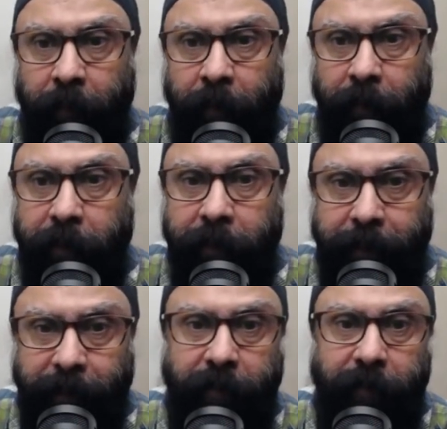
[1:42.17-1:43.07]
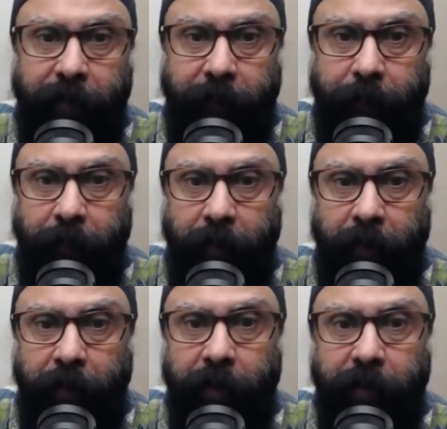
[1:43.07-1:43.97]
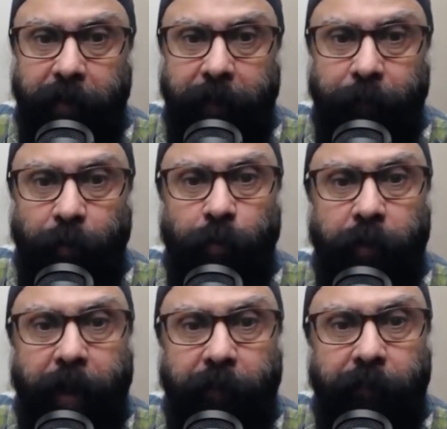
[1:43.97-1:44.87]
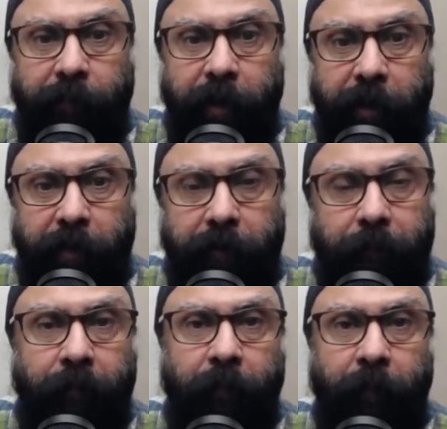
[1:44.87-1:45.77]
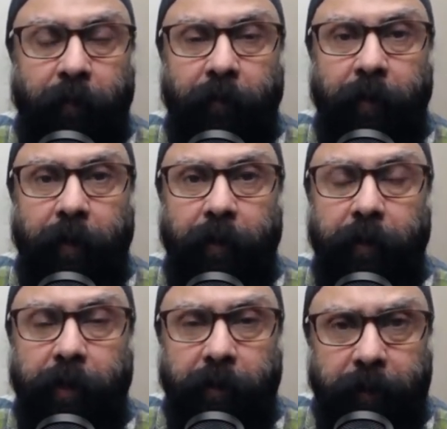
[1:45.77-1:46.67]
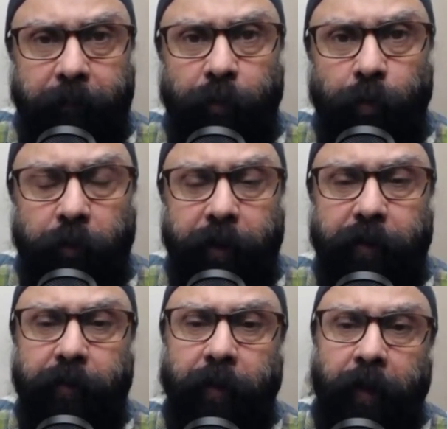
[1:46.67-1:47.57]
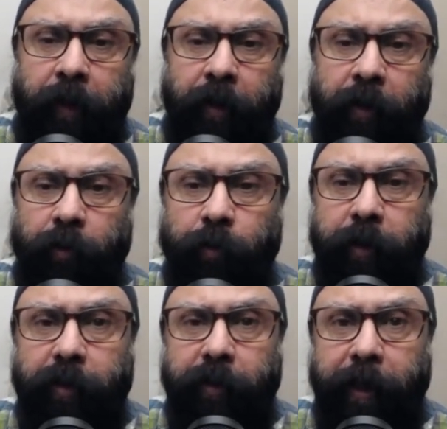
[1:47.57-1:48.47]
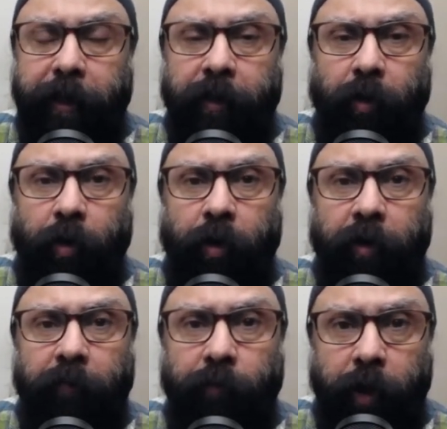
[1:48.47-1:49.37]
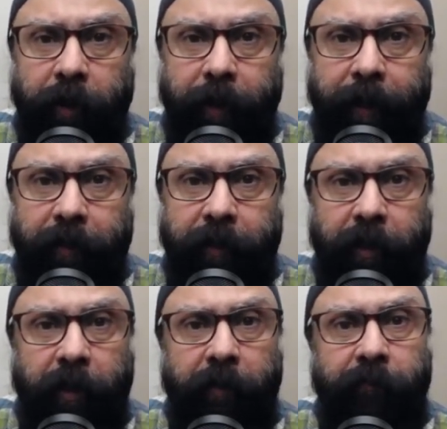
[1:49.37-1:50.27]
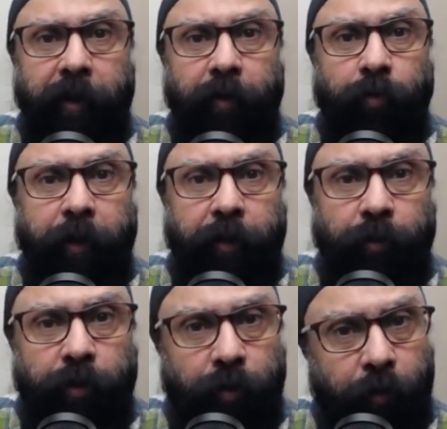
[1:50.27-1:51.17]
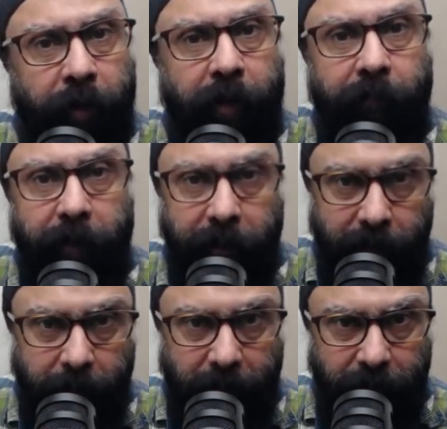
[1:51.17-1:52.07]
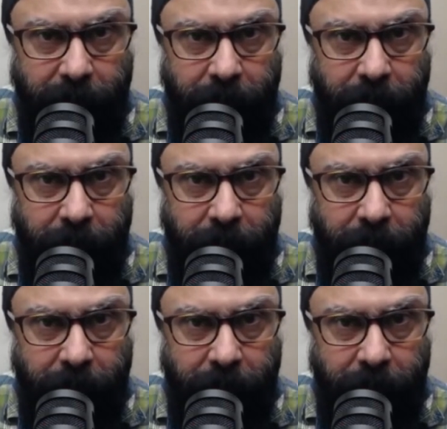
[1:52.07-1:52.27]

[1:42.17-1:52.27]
The next step, this step 2 that we will need. This step 2 is to decide on what exactly we are going to store in our database.